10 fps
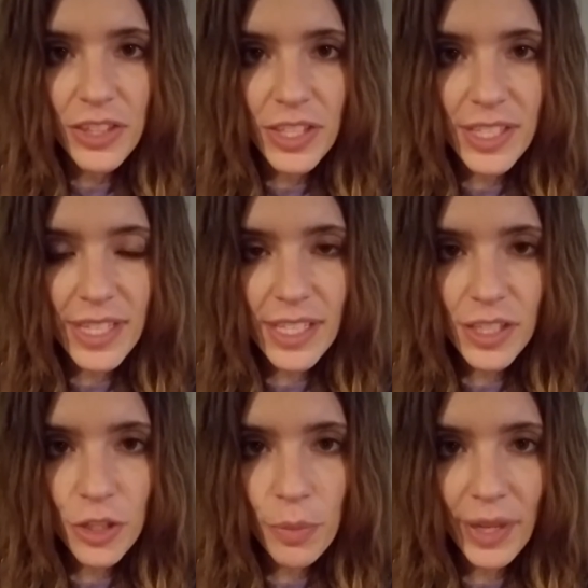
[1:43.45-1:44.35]
Does this
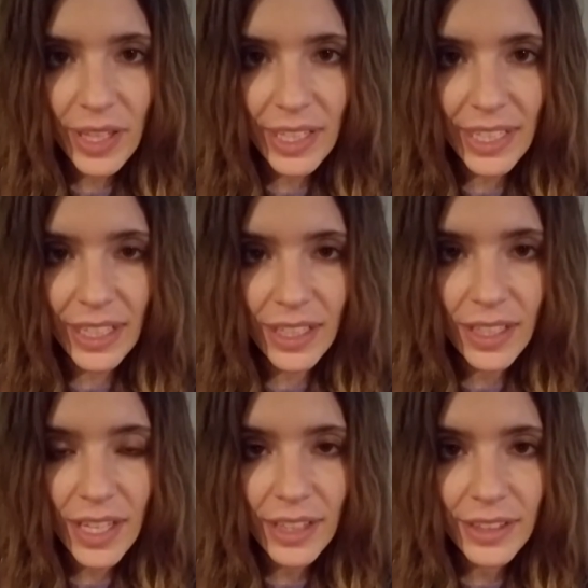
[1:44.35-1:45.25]
humility
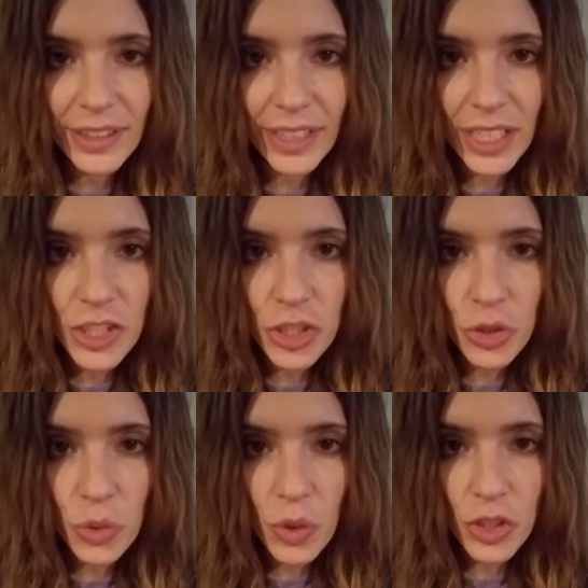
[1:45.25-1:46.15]
lead
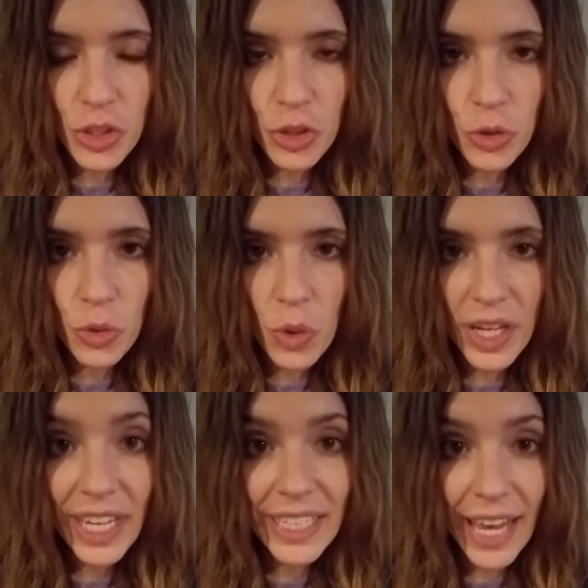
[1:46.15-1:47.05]
you to
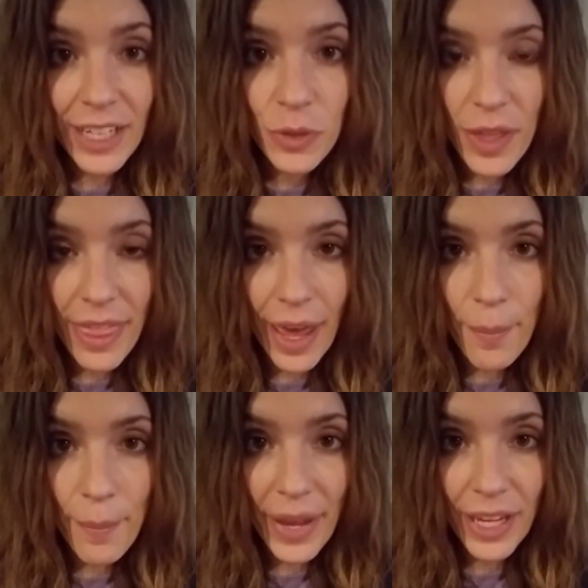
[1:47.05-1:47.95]
connect with
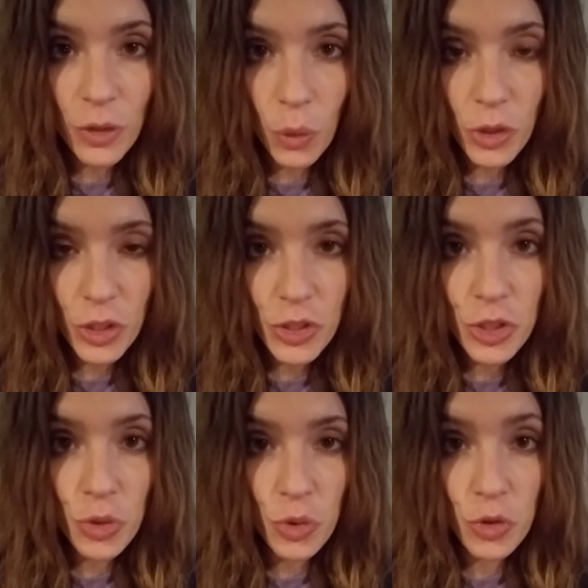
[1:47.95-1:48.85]
them in order
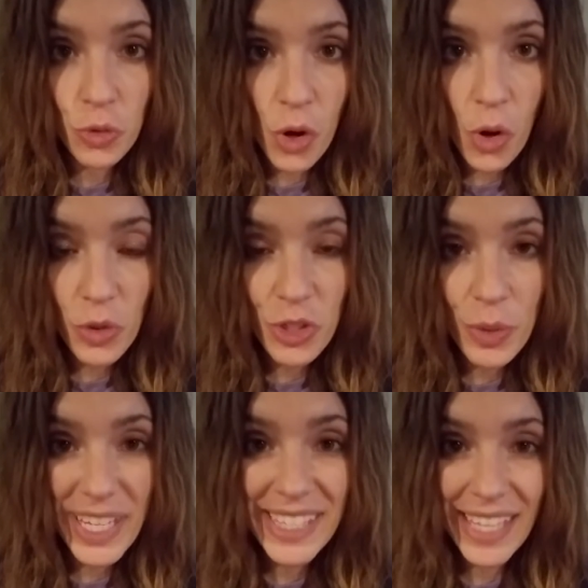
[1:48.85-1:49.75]
to grow, to
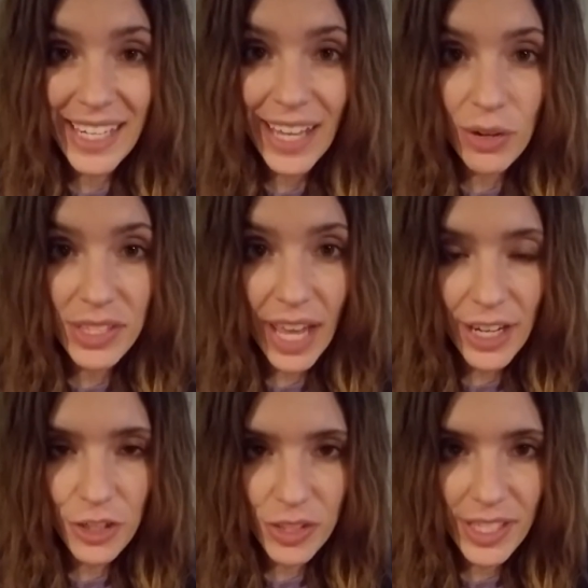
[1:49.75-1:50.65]
extend
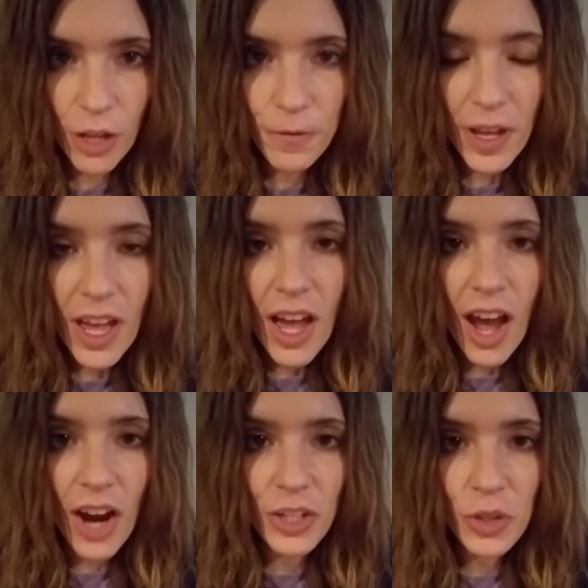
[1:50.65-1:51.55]
outside yourself?
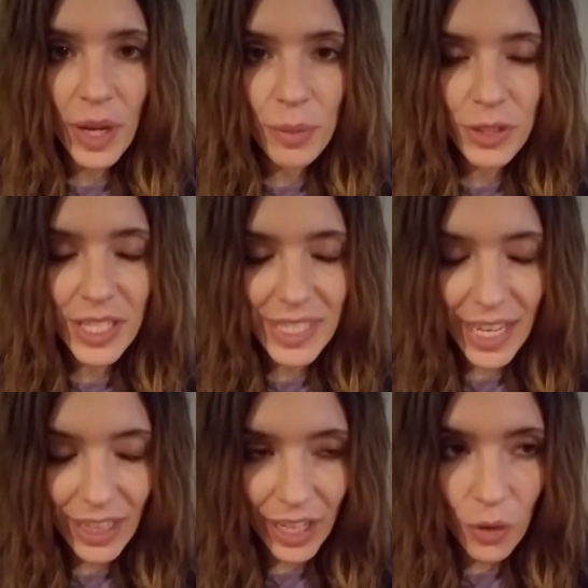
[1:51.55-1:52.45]
Are you able to
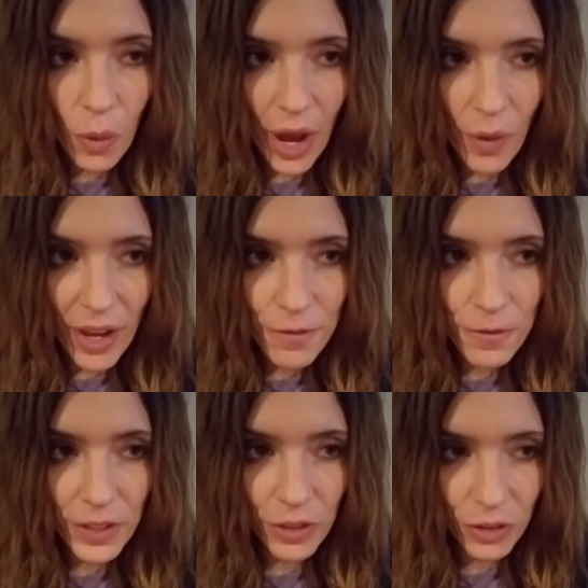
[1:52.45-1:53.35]
say like, wow, I
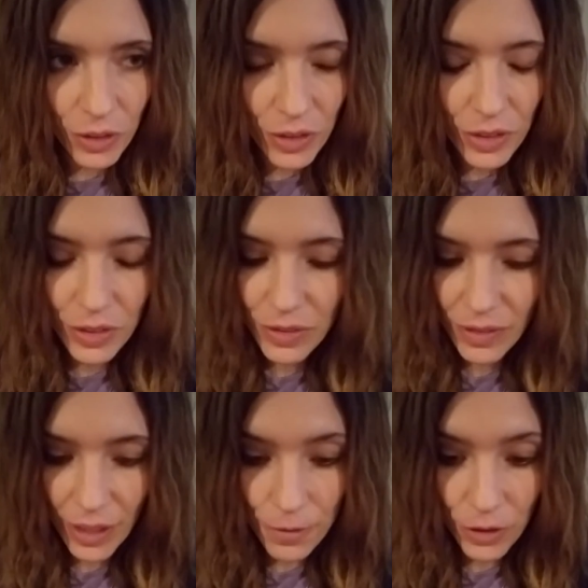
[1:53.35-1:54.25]
feel,
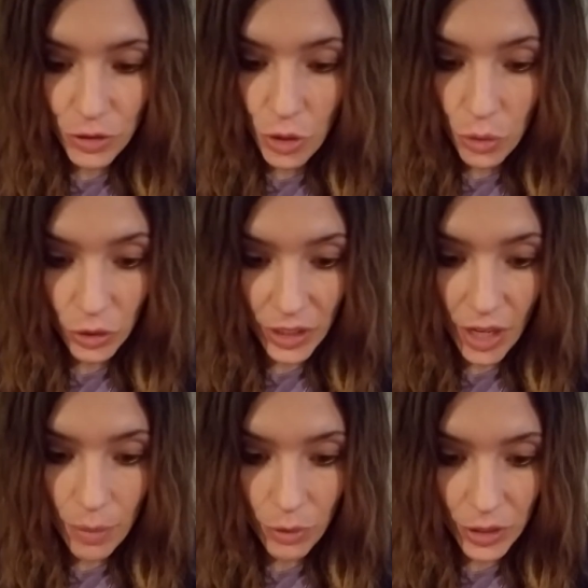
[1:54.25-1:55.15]
I feel totally
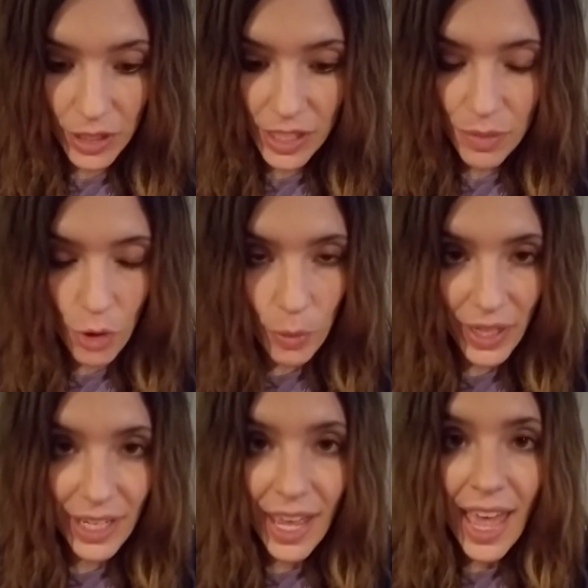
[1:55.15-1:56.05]
humble in this moment.